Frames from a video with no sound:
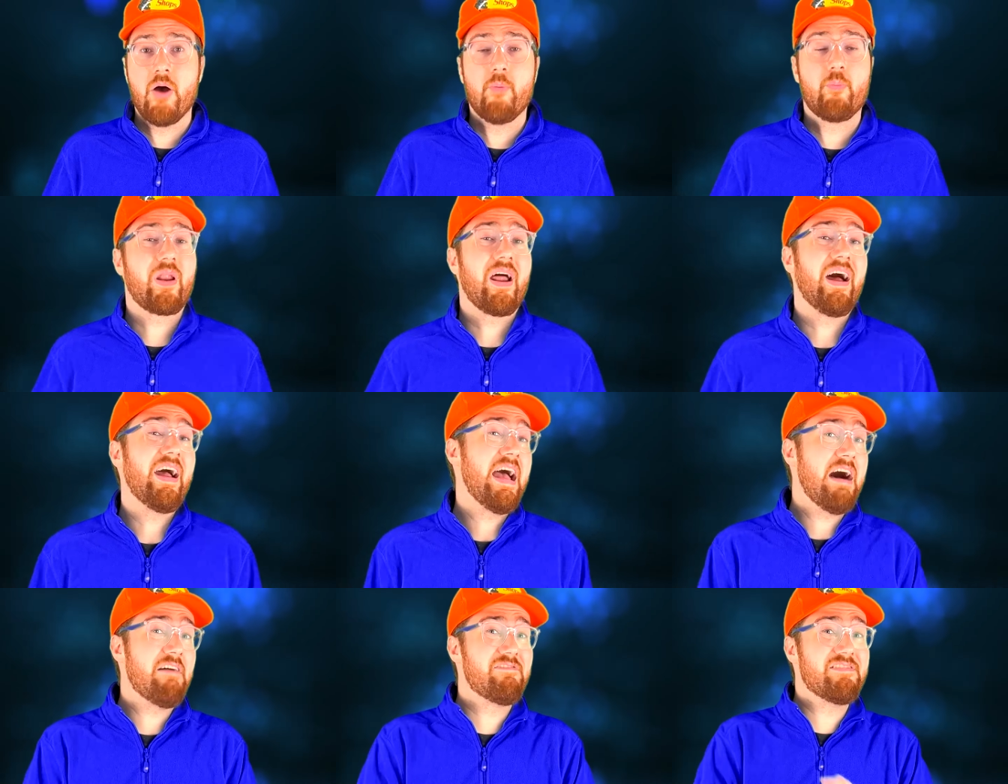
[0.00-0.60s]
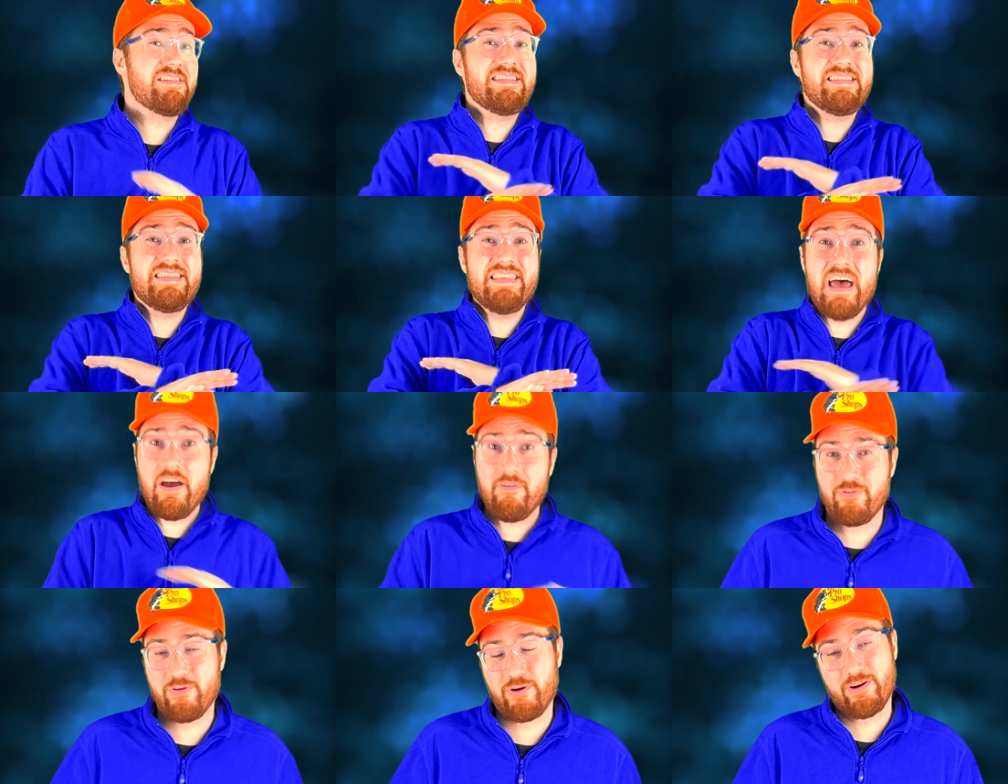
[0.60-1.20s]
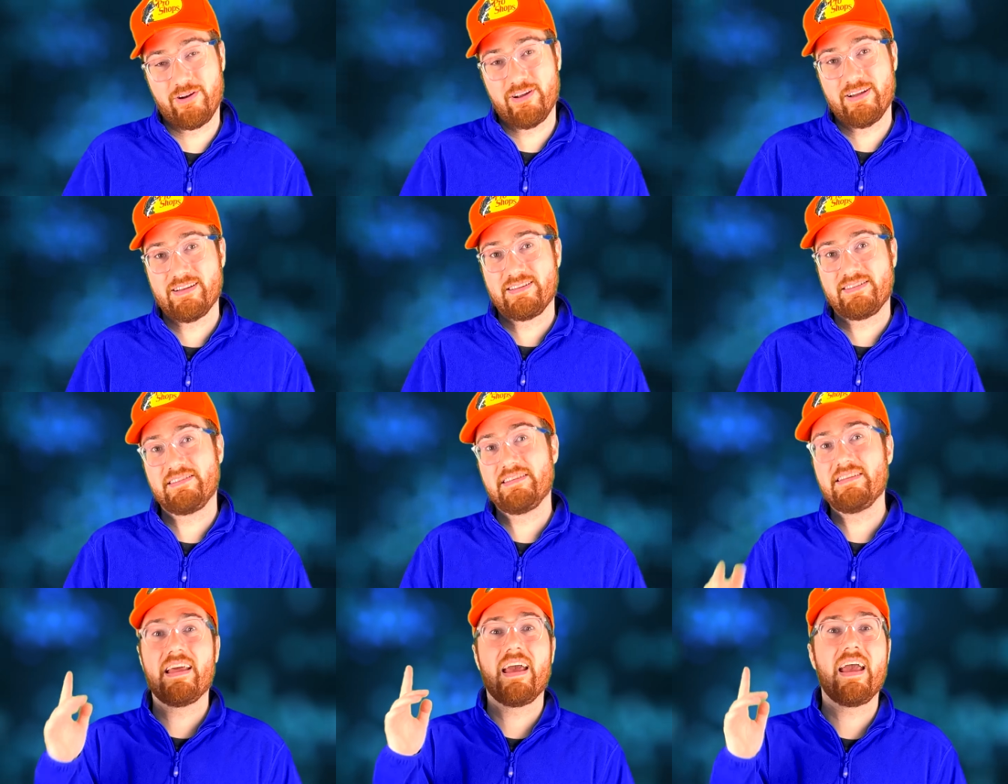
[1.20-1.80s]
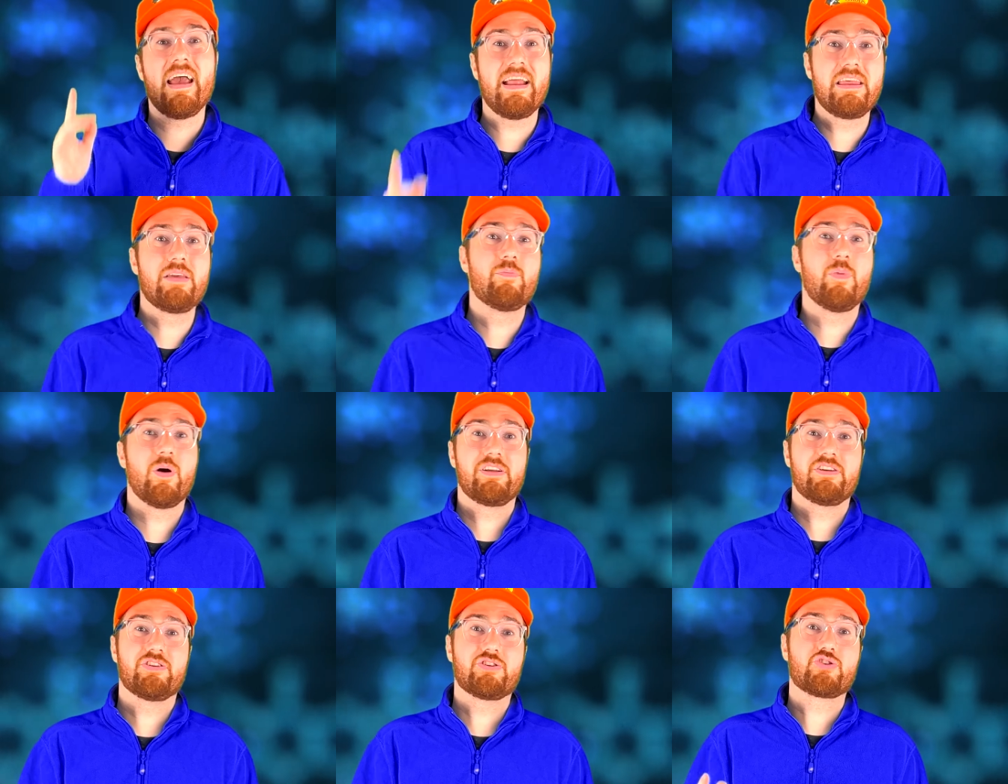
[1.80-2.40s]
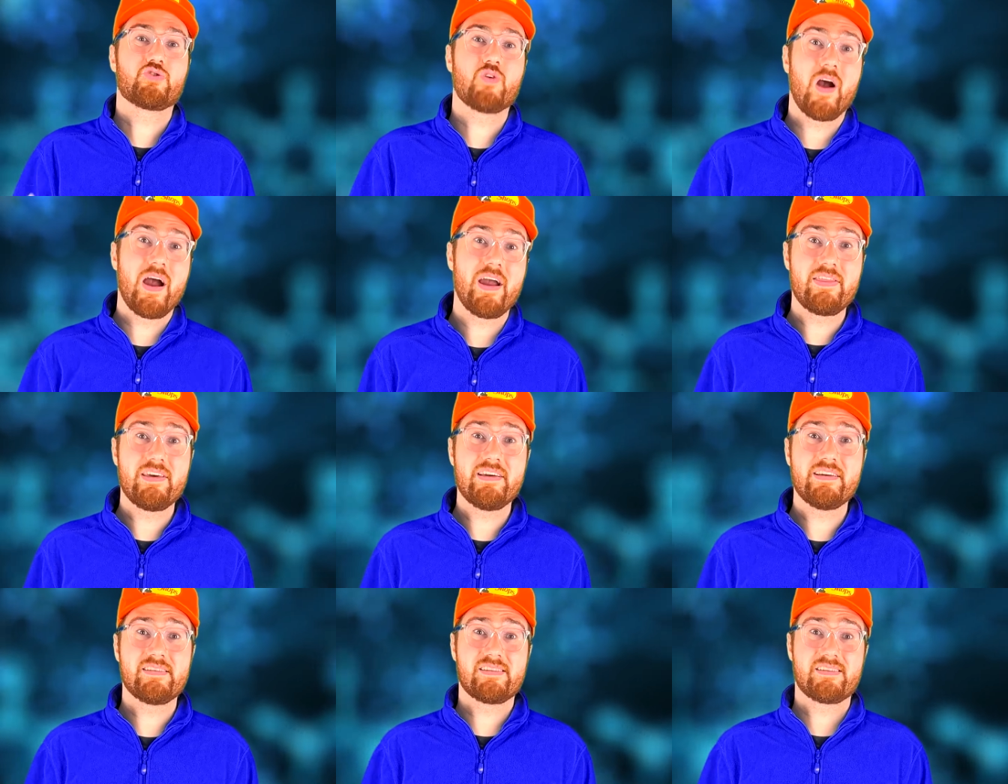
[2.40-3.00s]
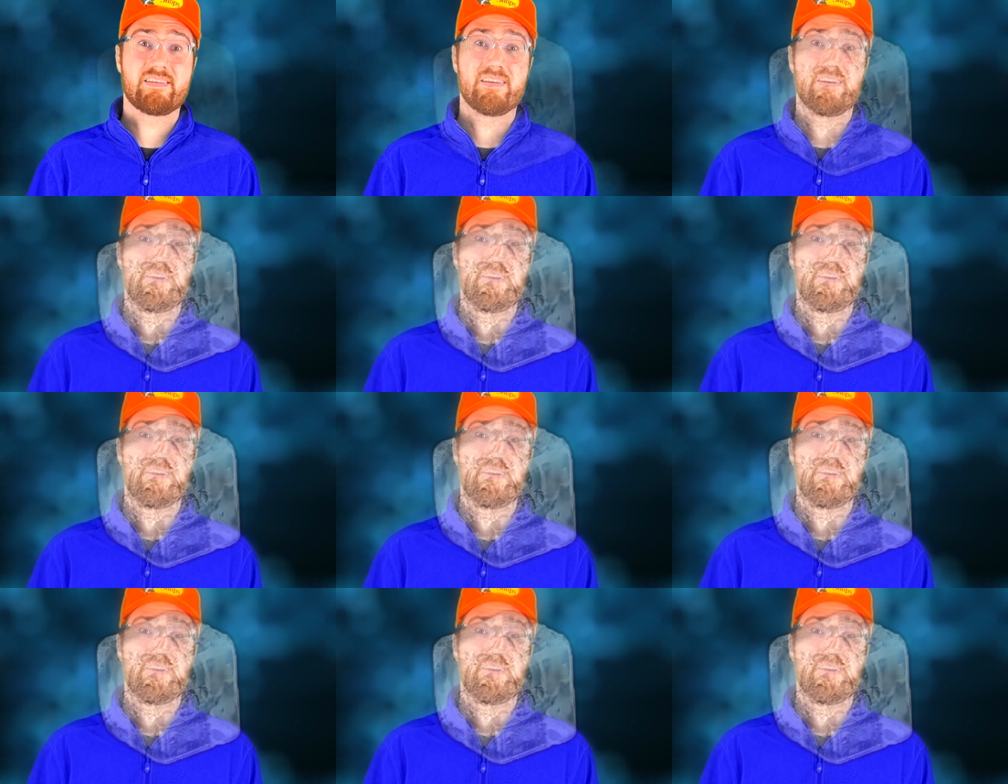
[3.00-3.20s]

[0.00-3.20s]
But I have never seen anybody try this